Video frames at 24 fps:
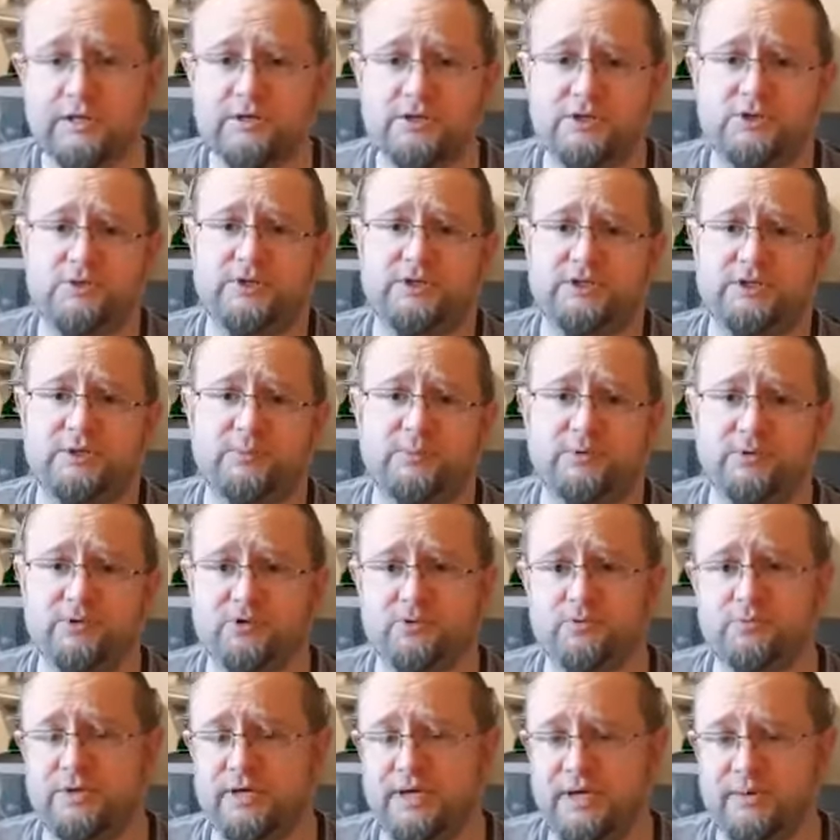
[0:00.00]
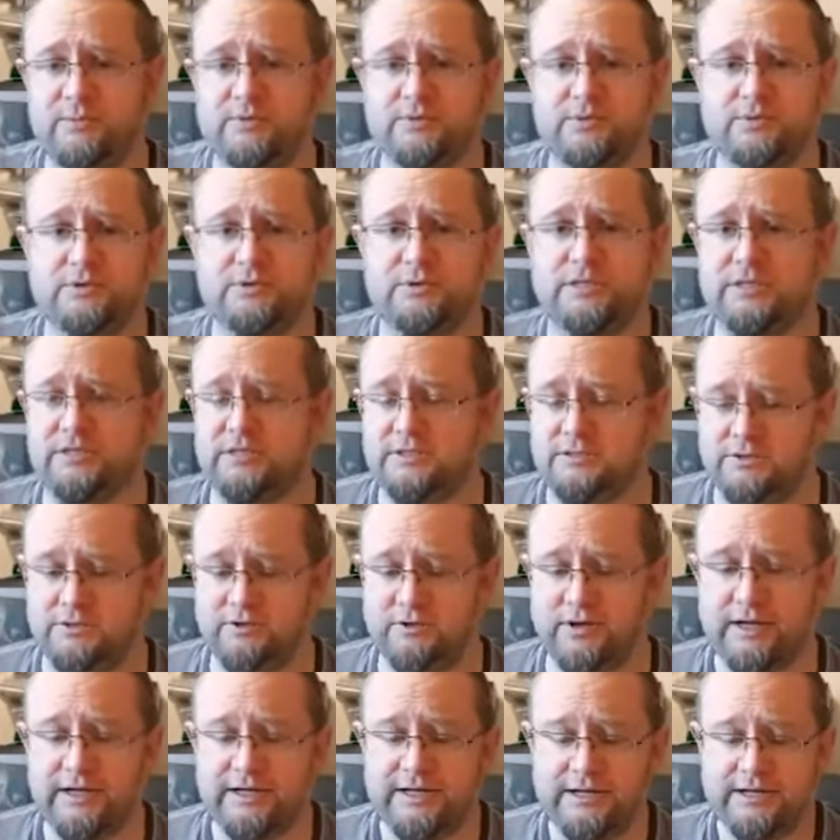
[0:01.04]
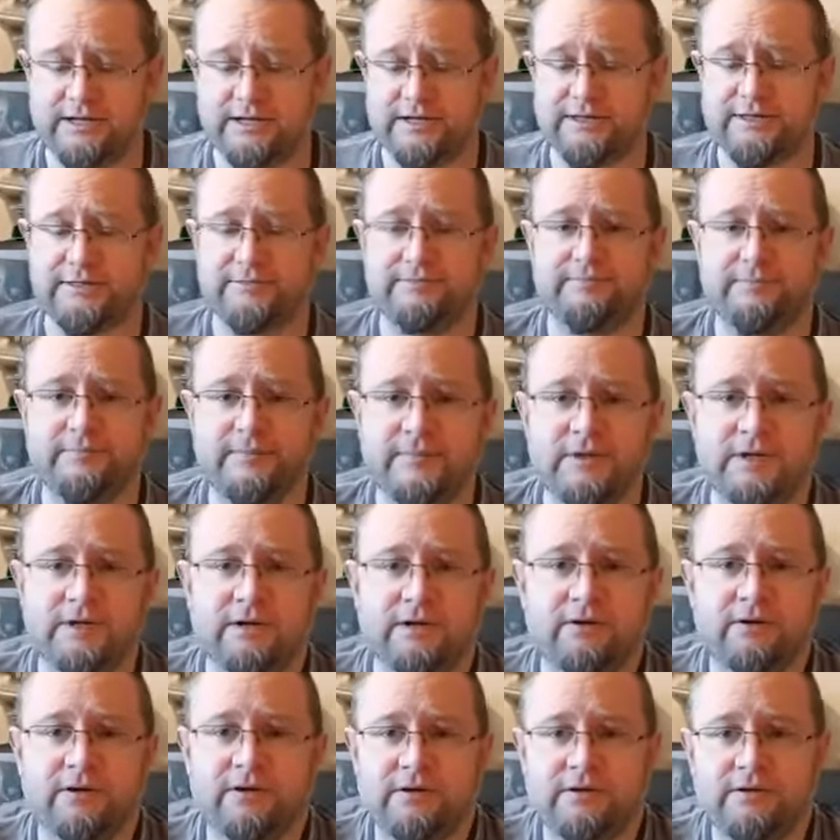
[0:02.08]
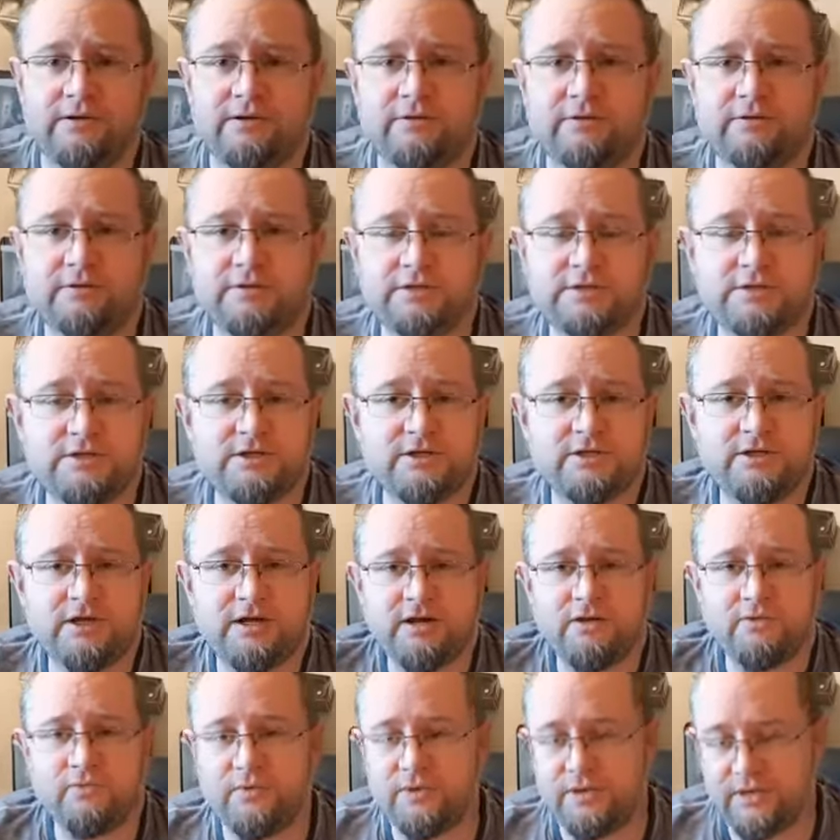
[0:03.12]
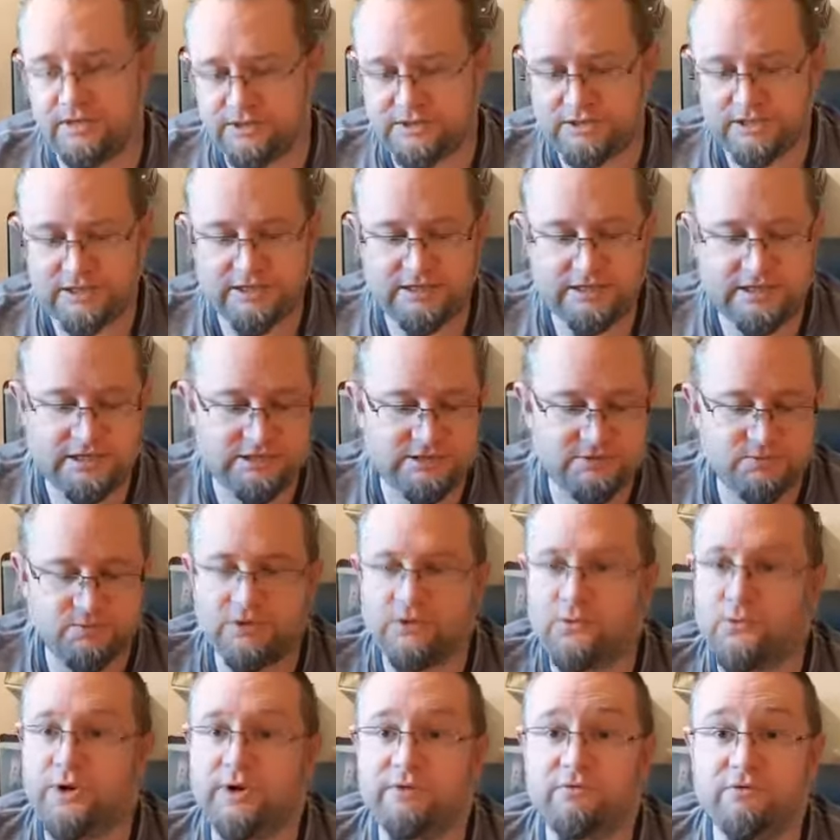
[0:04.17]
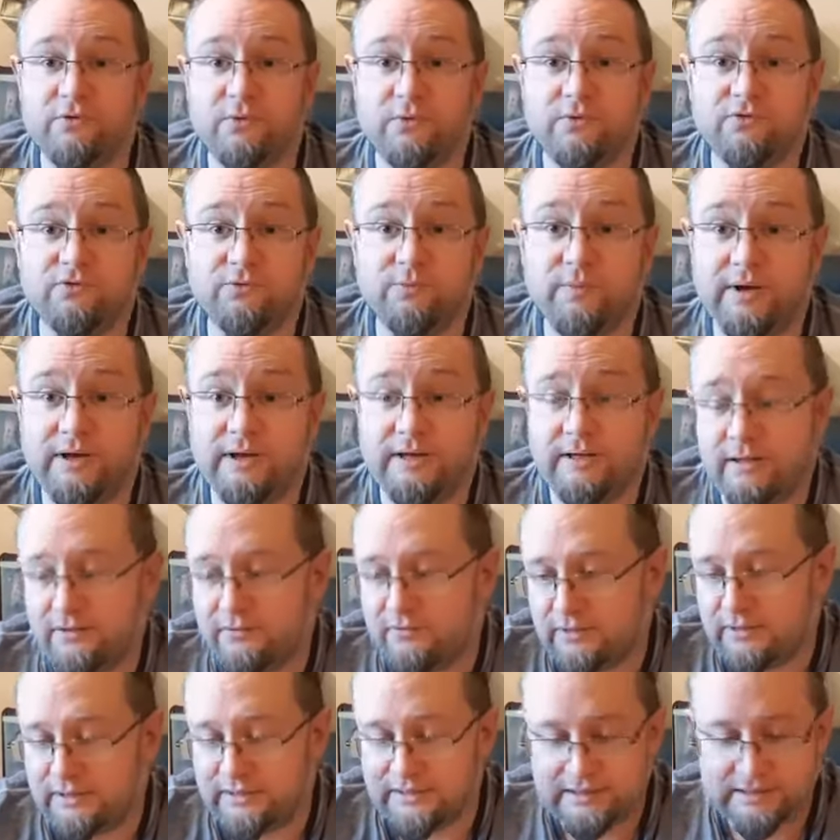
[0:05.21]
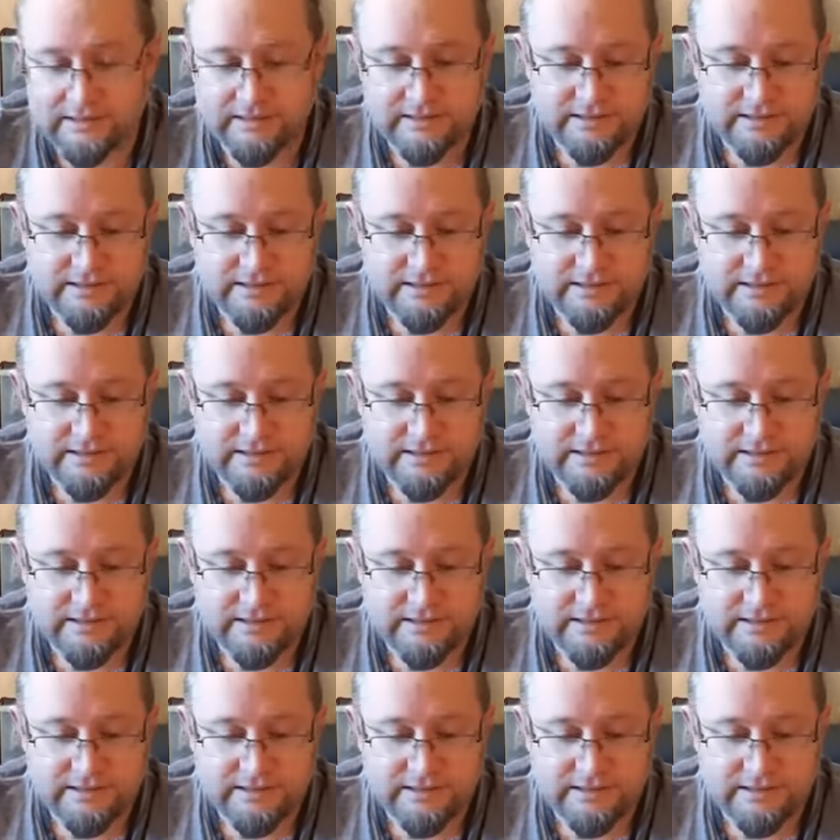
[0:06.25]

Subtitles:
to actually put some cables and things through, and so yeah, it's well, whatever you want to make it really.